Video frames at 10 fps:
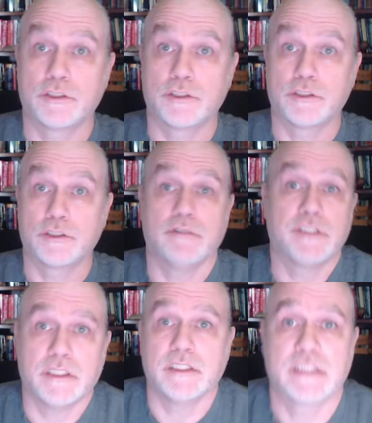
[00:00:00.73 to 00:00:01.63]
So
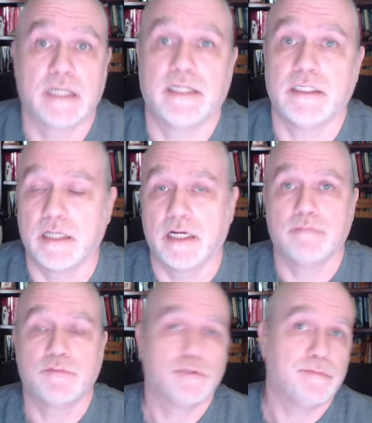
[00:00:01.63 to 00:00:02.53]
it's an exciting
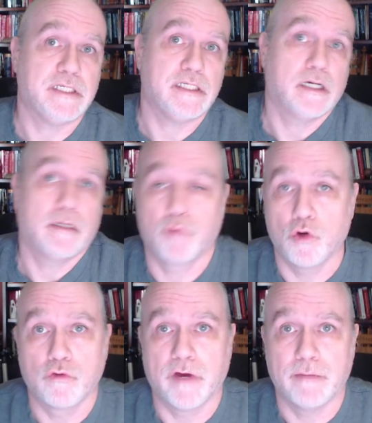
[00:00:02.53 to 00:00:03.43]
time to be a
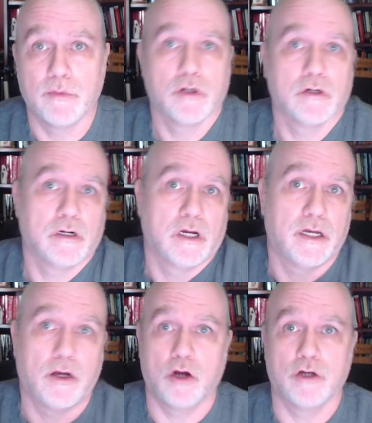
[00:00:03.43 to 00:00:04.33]
programmer,
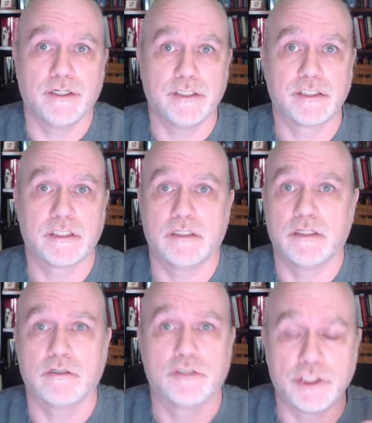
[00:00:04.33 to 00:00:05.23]
an artist.
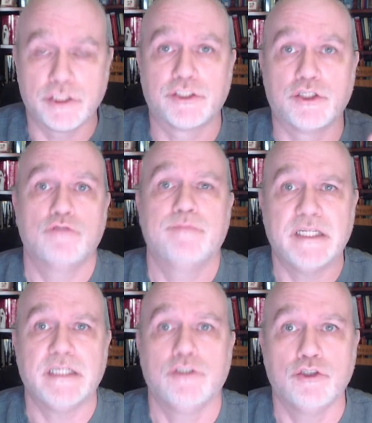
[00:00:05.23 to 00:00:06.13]
There are just so
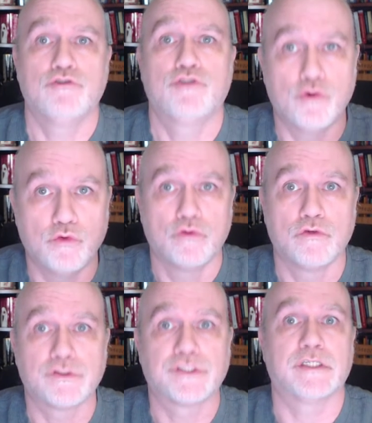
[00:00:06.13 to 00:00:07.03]
many new
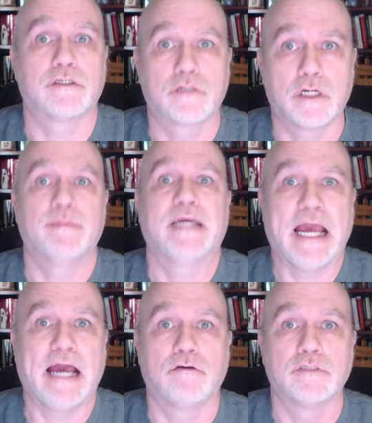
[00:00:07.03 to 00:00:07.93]
tools that are coming
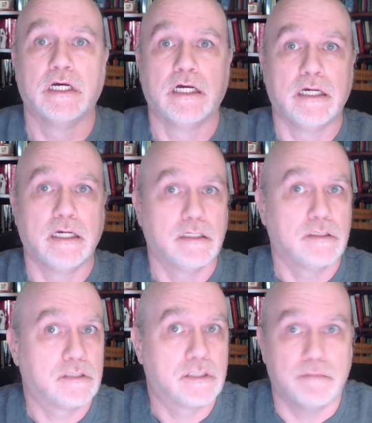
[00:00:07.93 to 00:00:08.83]
out
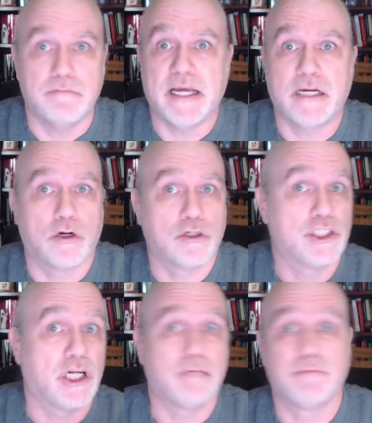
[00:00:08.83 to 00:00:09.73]
to make our
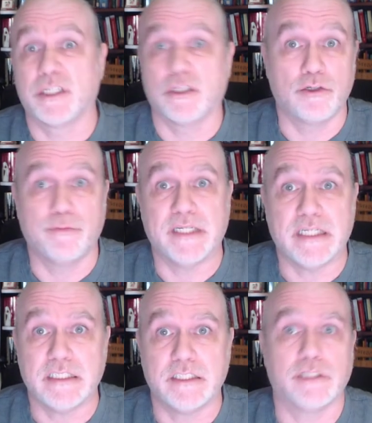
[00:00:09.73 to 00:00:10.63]
jobs a little bit
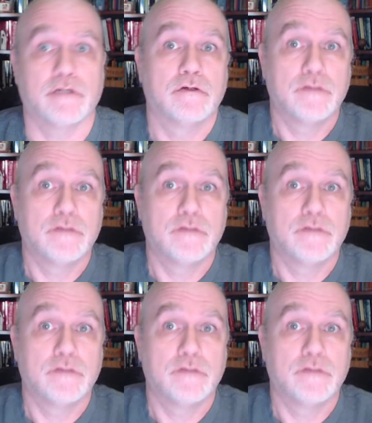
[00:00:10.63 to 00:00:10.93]
easier.